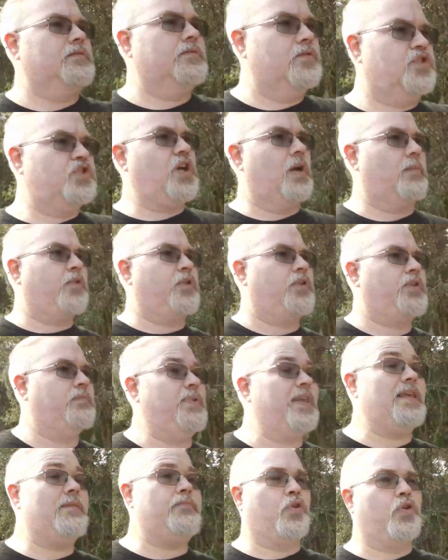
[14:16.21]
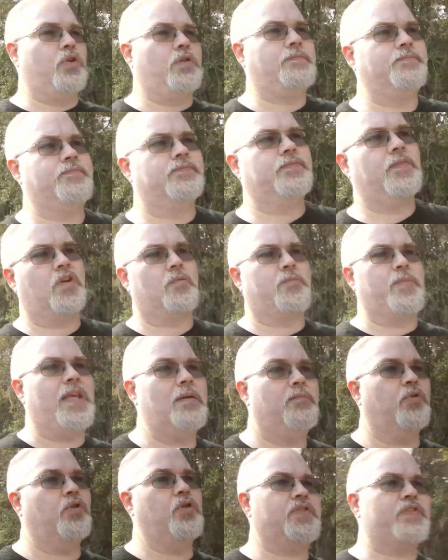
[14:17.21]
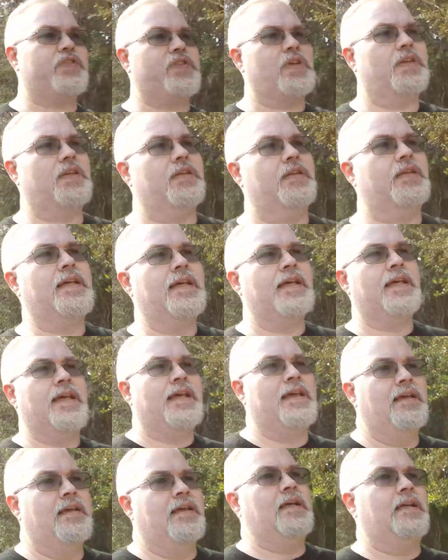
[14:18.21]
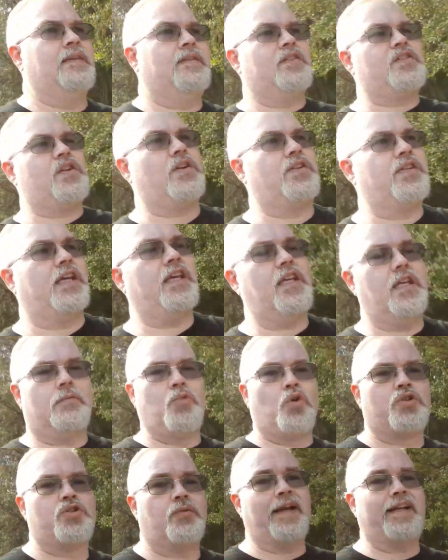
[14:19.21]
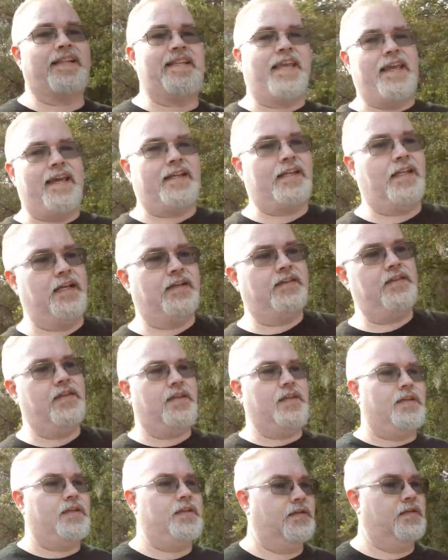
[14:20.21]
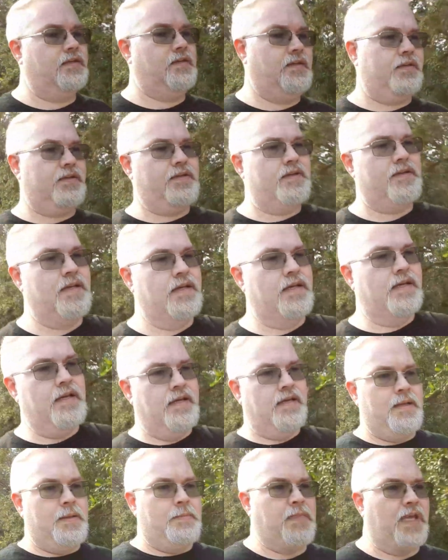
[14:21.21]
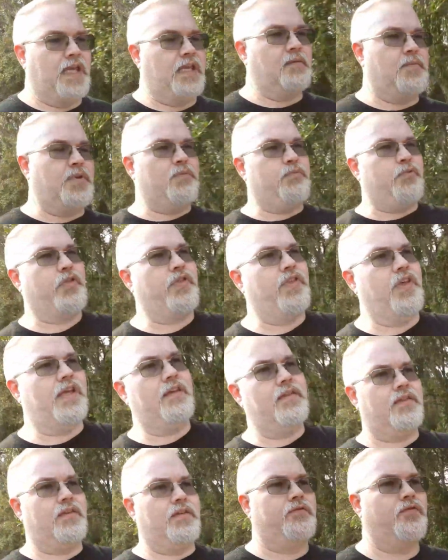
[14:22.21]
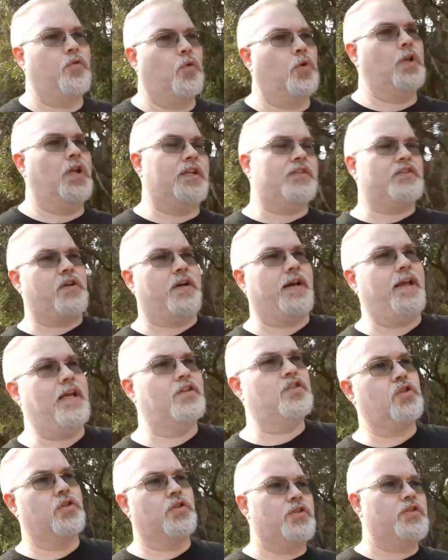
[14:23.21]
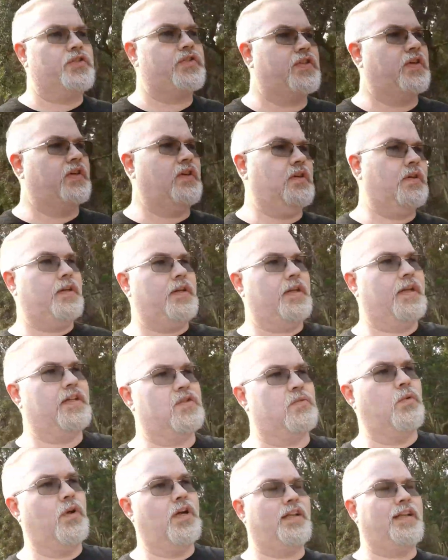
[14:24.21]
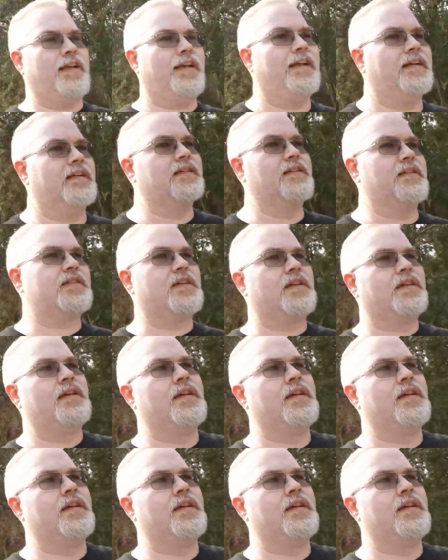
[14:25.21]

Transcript: shepherd the people, their peoples, they start taking a more direct hand, like the making people think the Vorlons are angels, as well as